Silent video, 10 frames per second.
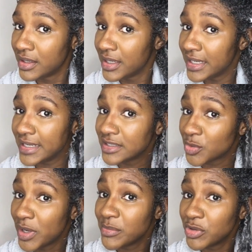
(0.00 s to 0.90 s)
It is
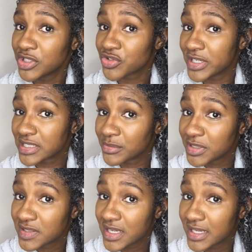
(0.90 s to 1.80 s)
quite moisturising, I
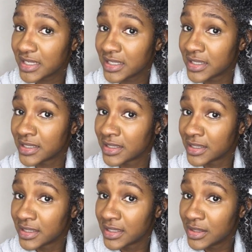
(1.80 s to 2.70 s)
must say,
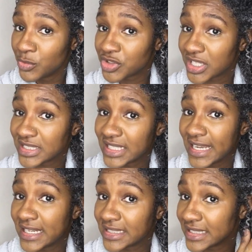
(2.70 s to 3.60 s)
which I,
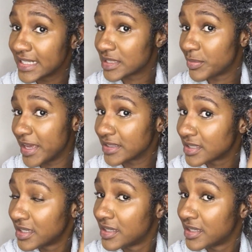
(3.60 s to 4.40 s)
again I didn't expect.